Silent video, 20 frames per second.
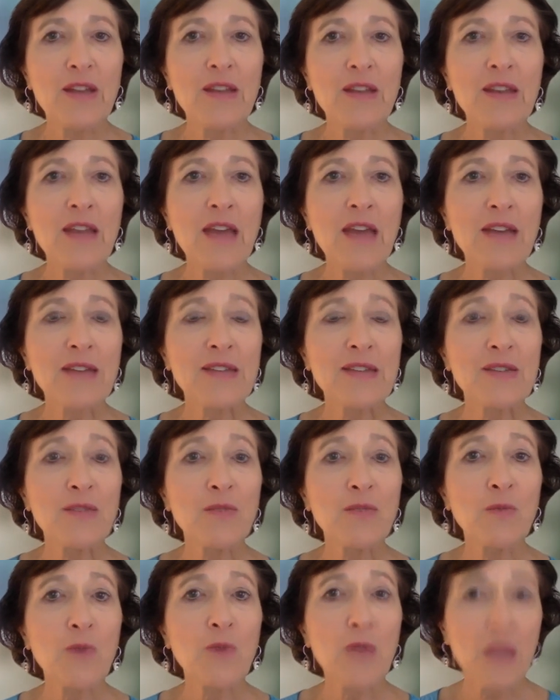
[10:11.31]
next
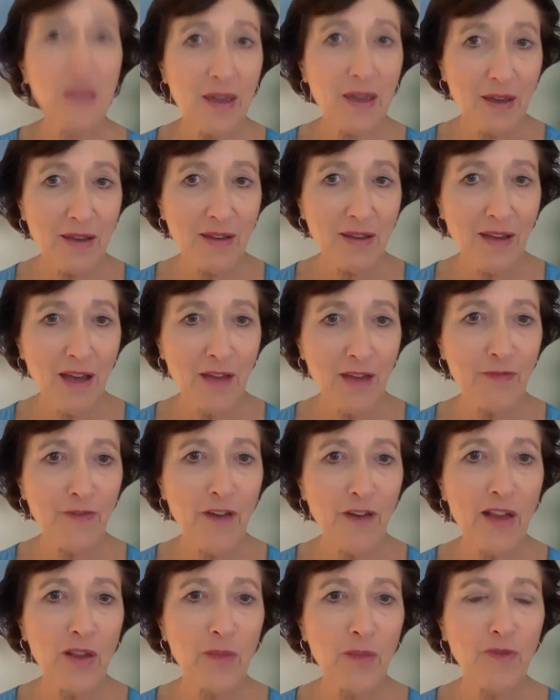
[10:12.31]
week on
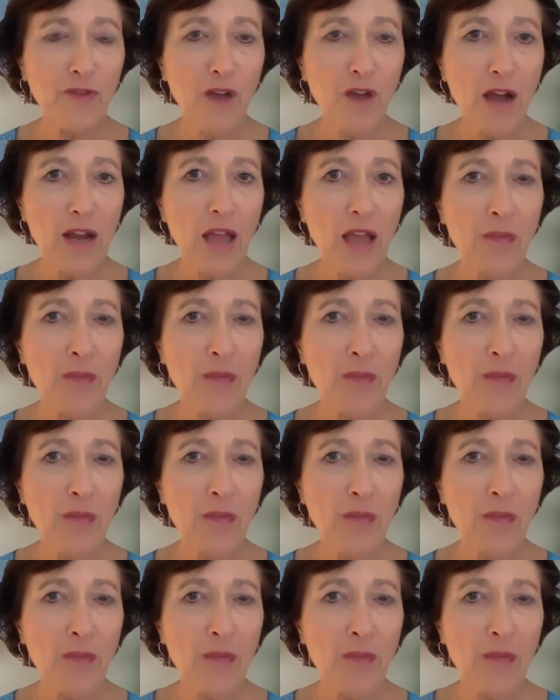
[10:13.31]
Follow Up Friday.